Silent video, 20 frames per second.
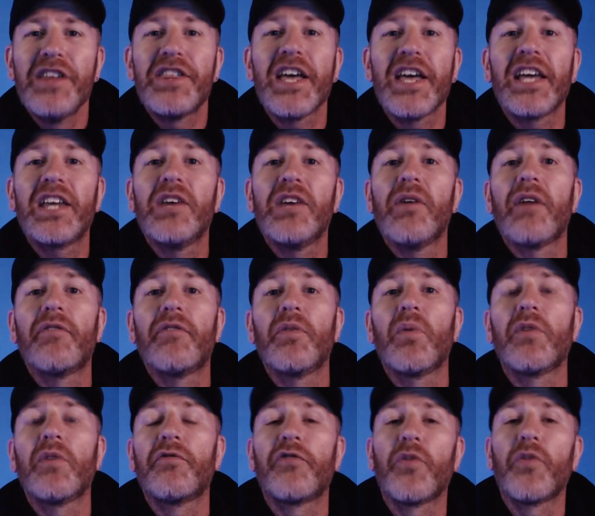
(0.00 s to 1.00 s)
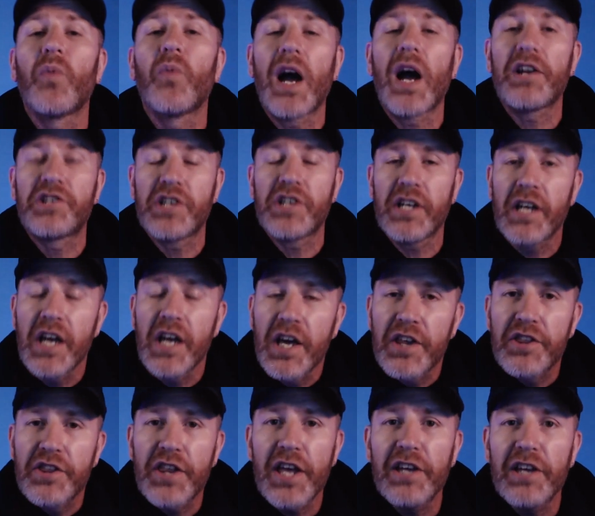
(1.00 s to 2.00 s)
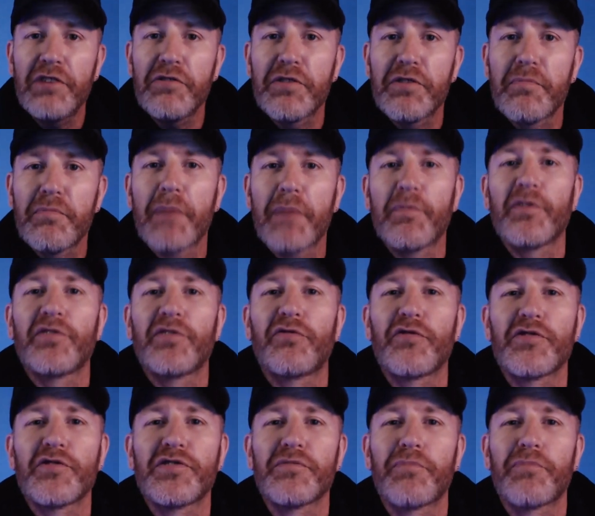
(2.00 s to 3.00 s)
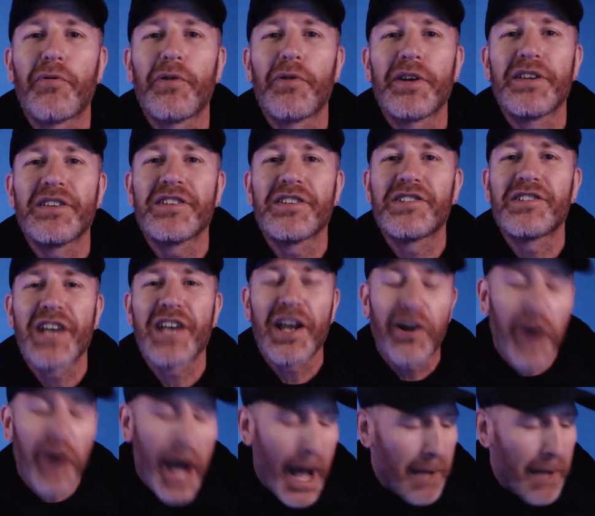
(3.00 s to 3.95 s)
Thank you, everyone, for watching. Thank you, the members, for supporting this channel.